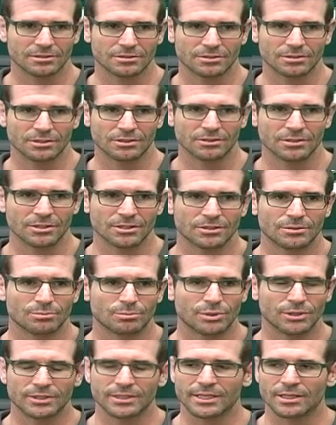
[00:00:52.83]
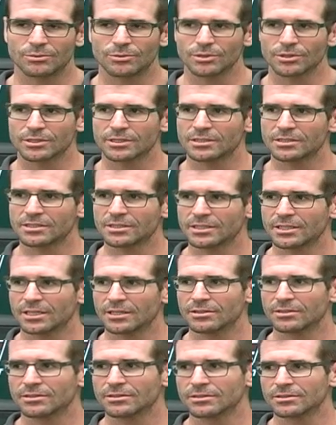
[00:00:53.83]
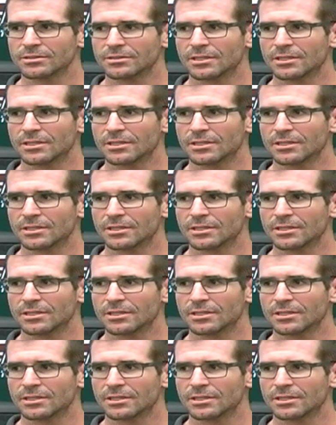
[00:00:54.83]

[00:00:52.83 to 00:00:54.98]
So putting that work in together has